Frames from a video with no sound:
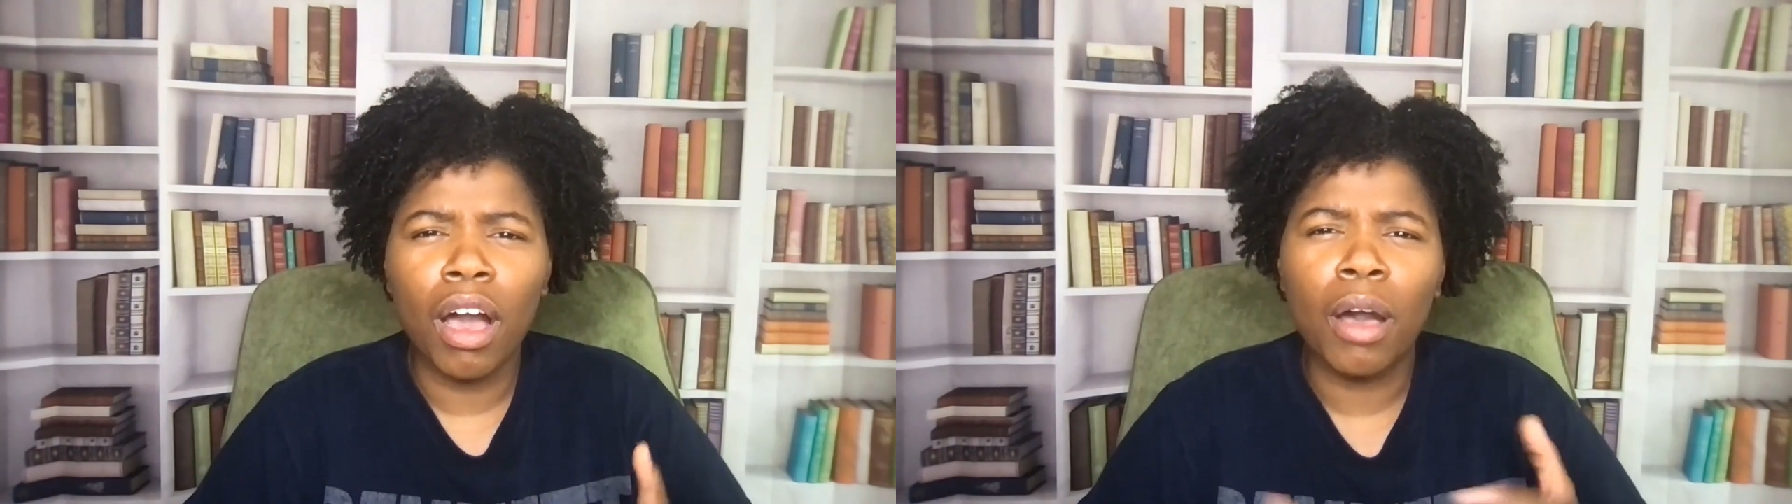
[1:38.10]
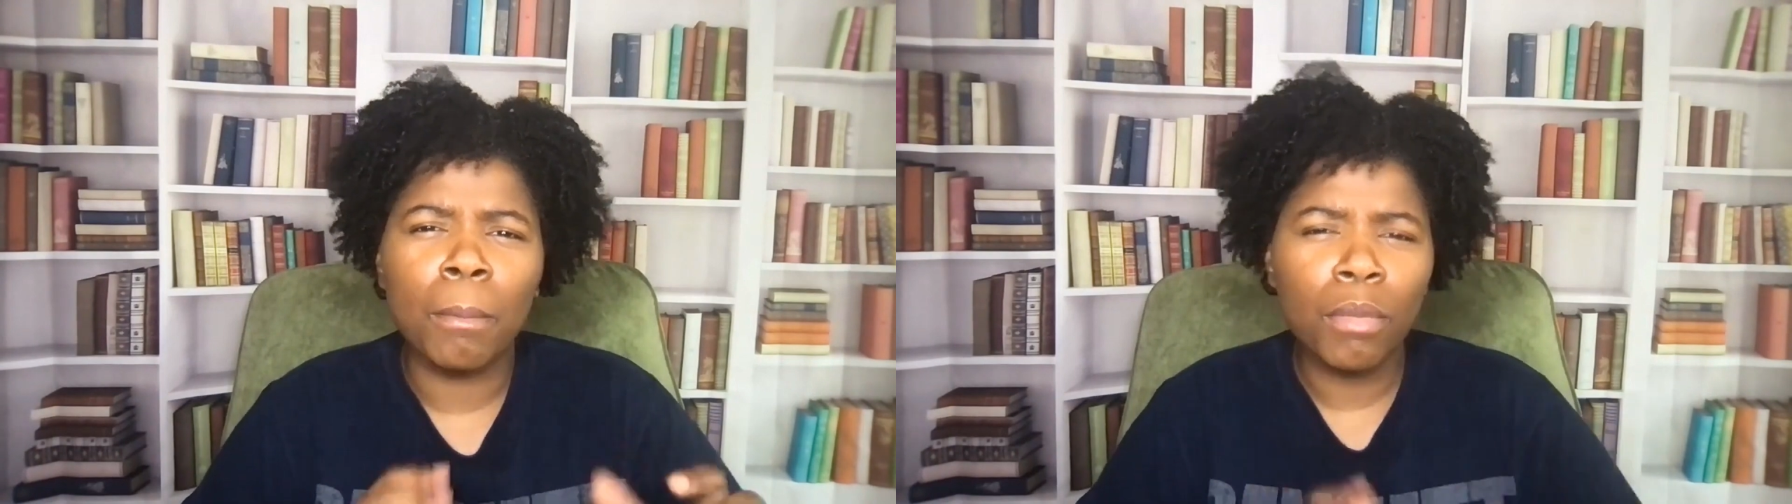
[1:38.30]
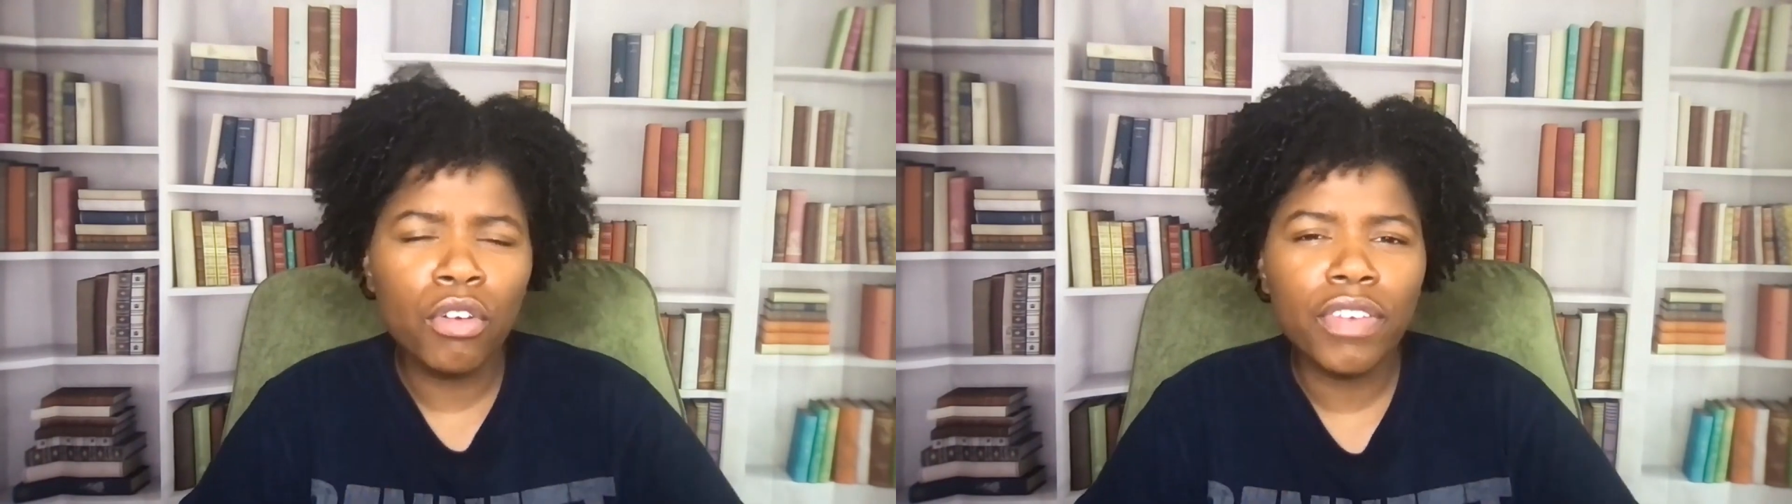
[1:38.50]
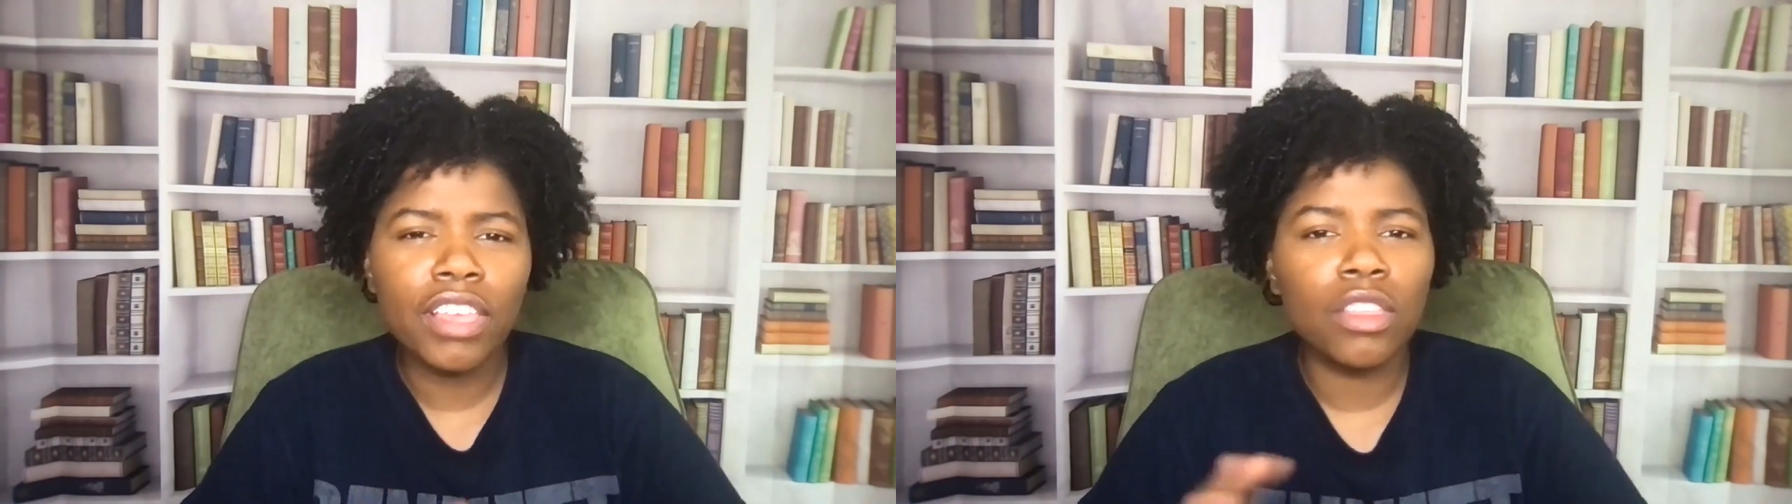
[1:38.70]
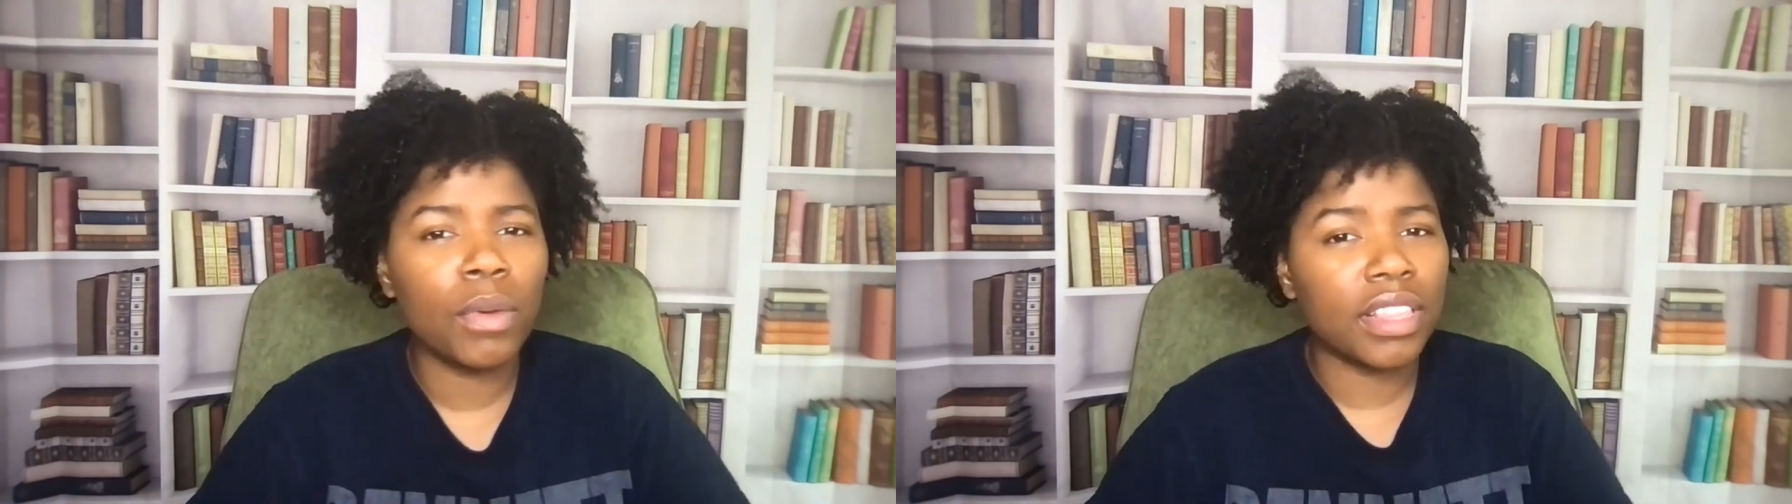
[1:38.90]
uh,
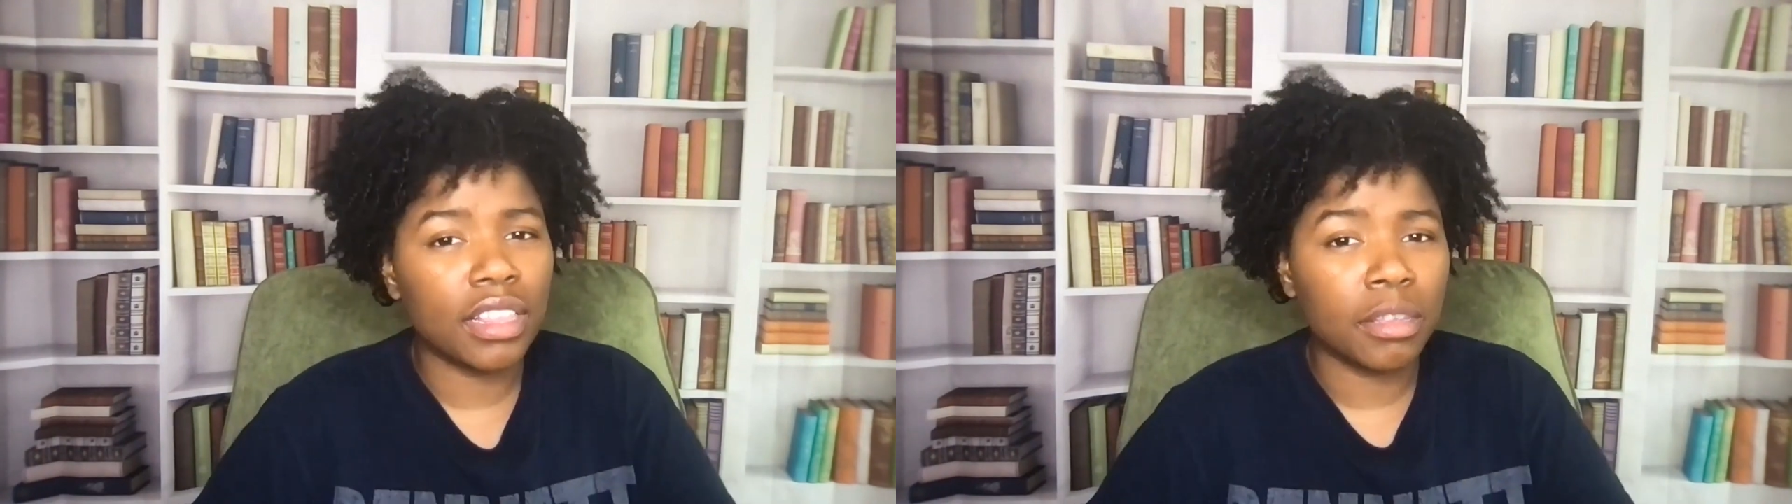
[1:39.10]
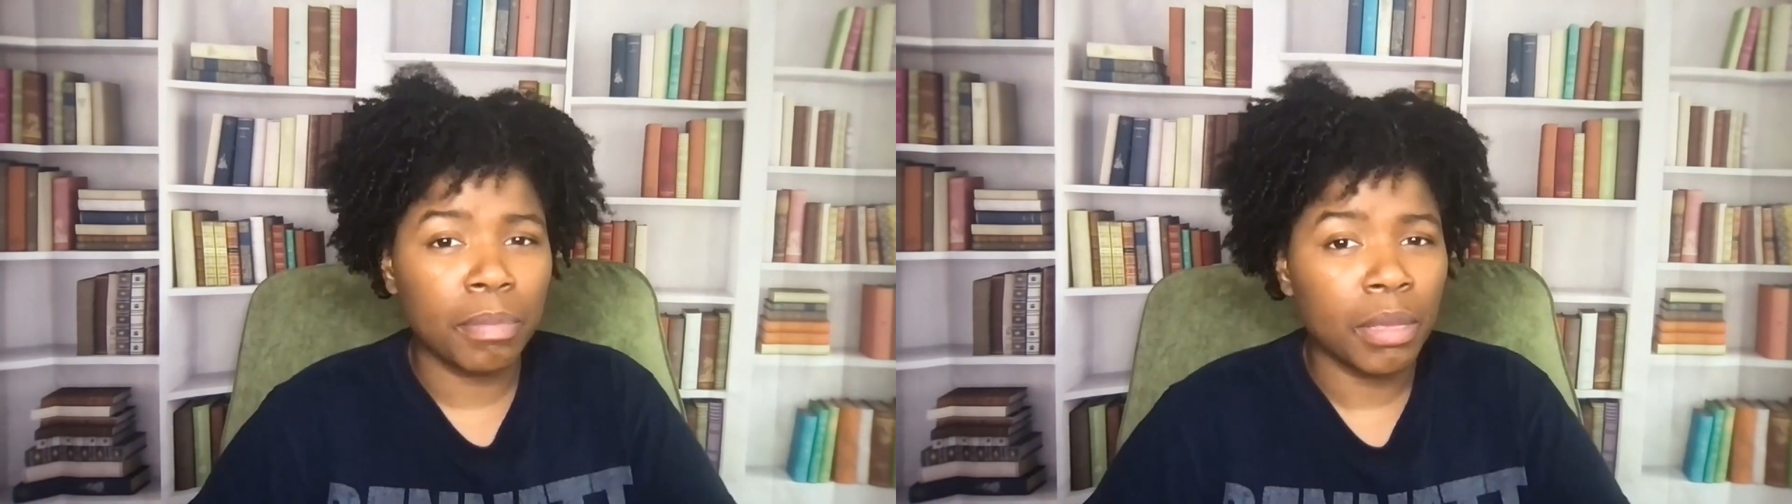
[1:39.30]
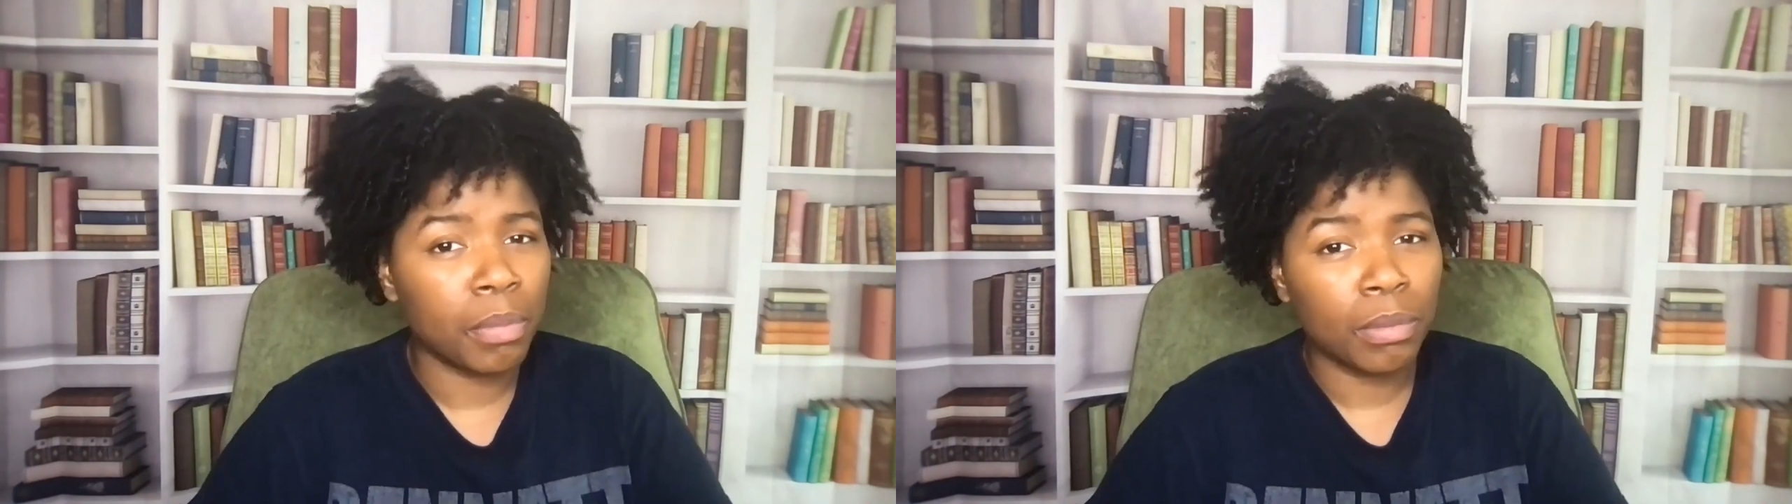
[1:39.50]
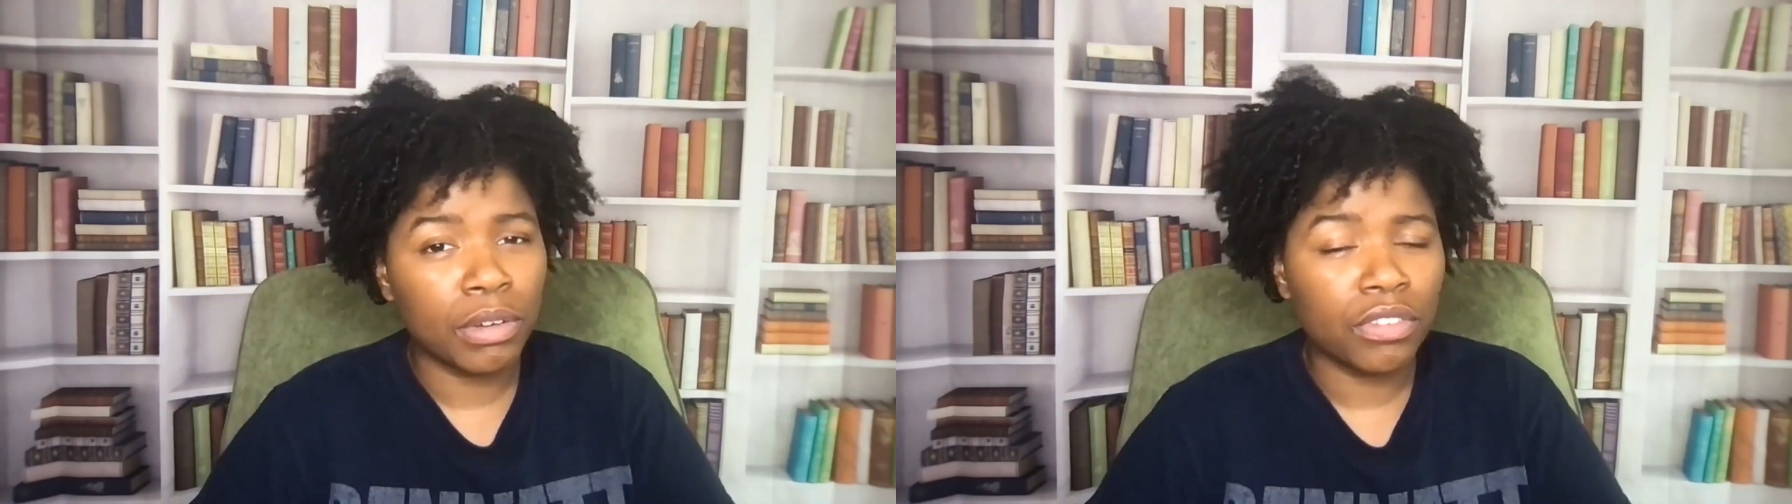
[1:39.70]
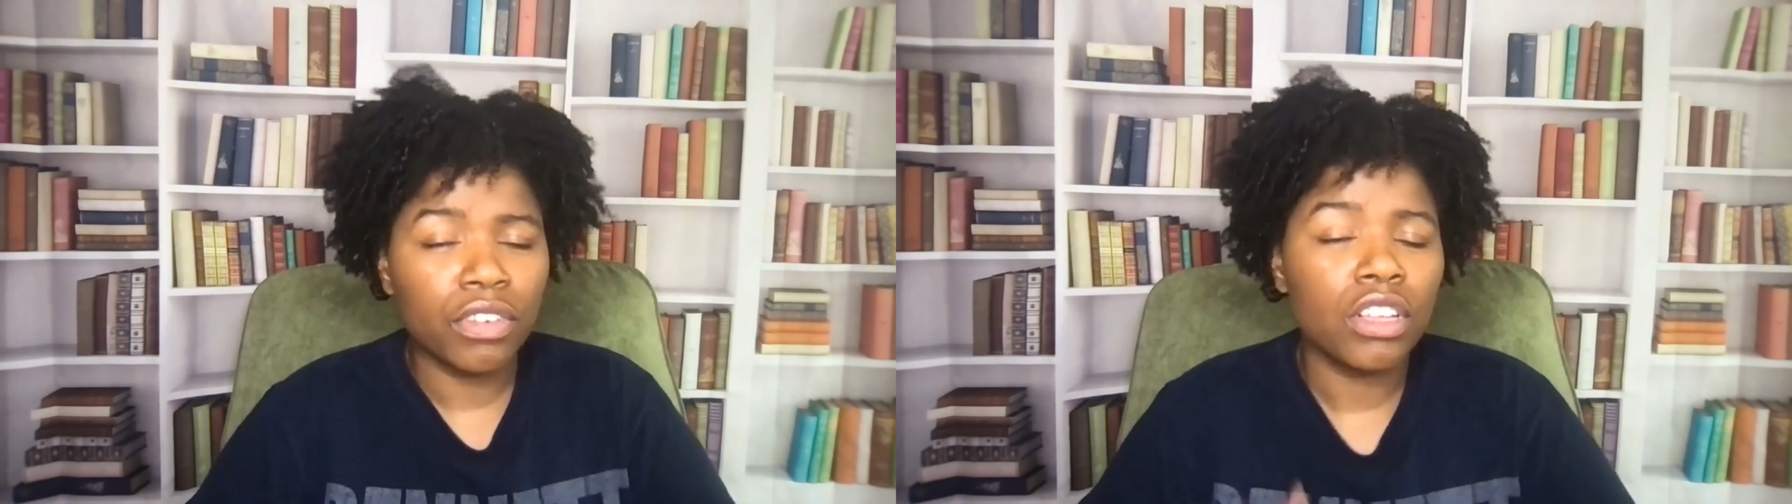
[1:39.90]
moving the way that the people
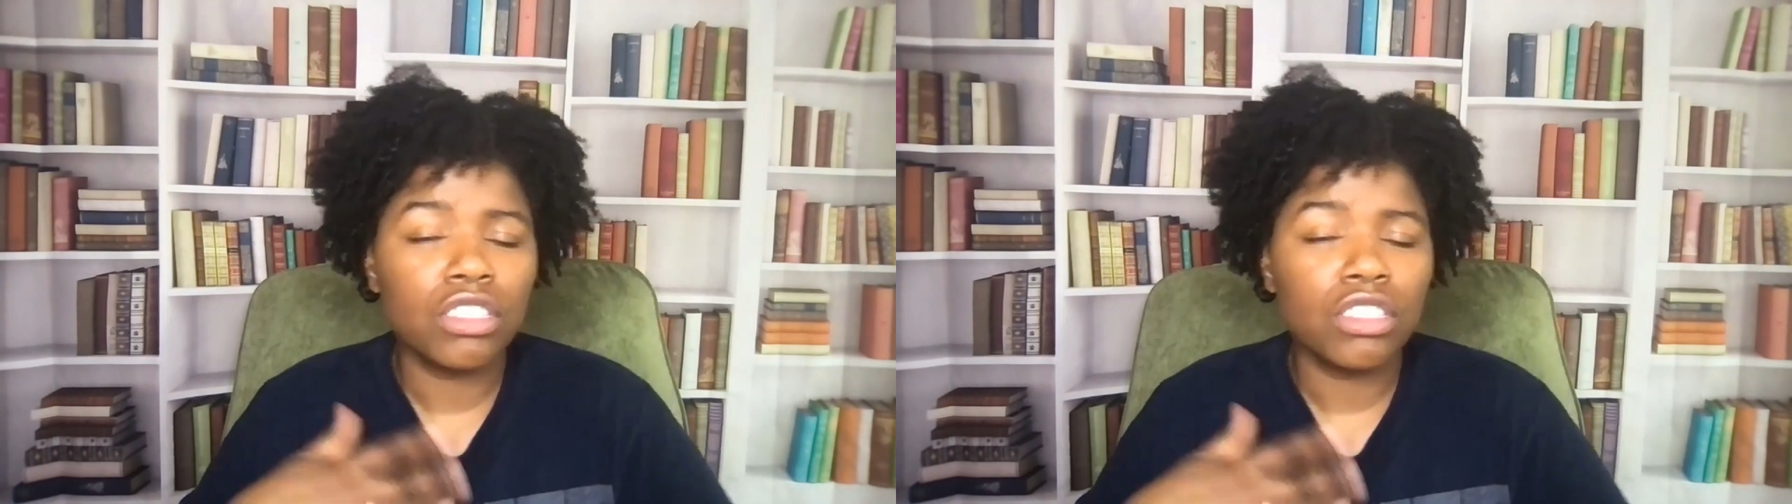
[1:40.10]
move.